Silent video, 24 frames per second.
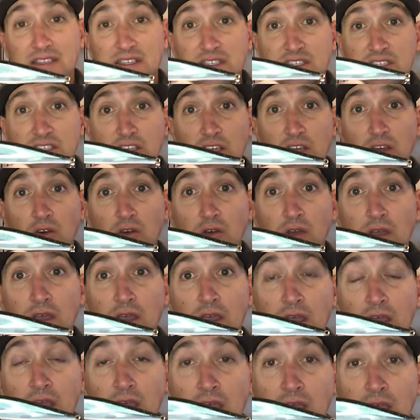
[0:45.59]
And so
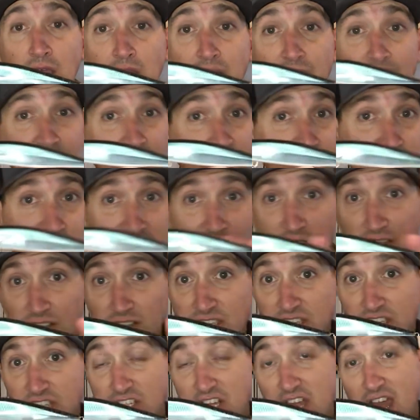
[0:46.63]
this
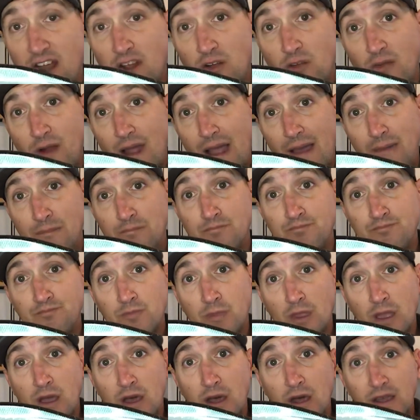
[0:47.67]
here's a Shadow Rap,
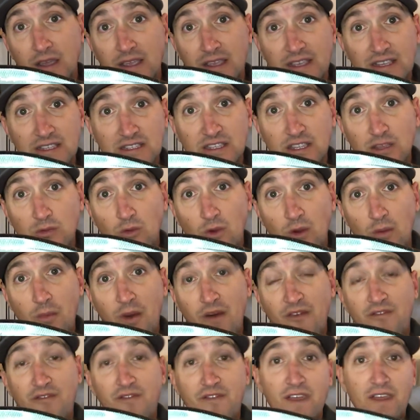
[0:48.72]
easily one of
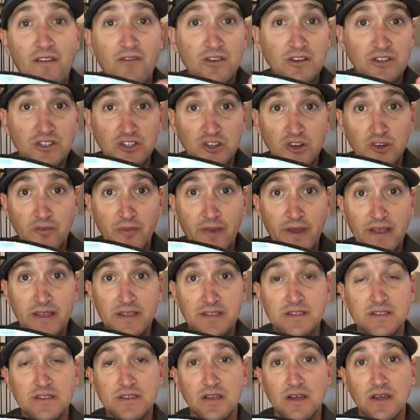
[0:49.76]
my favorite jerk
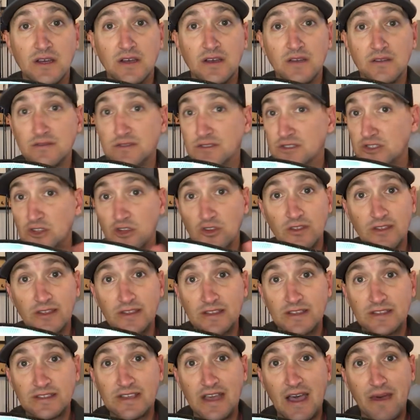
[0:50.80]
baits, certainly in
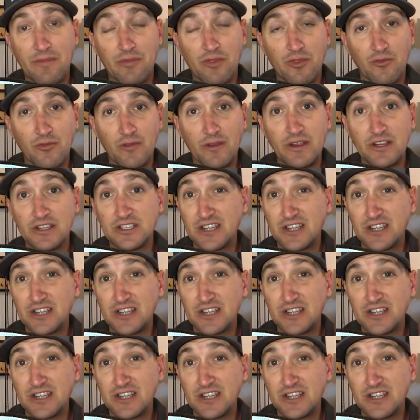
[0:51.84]
the top 3.